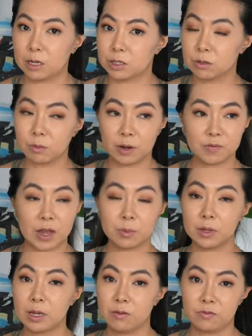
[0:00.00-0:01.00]
it to my
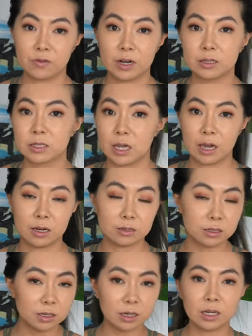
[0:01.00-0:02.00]
family and friends
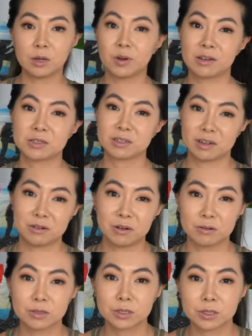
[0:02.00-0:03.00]
and anyone else that I
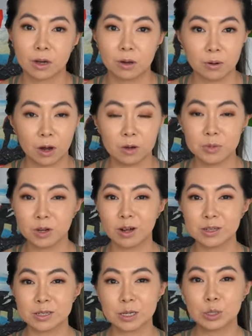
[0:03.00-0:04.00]
know. So I hope you
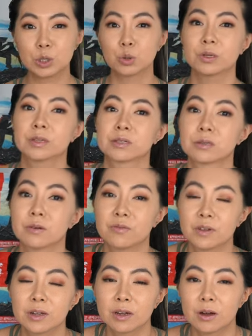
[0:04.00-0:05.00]
guys enjoy this
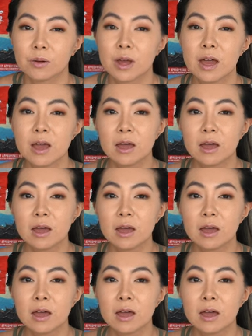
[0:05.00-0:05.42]
video.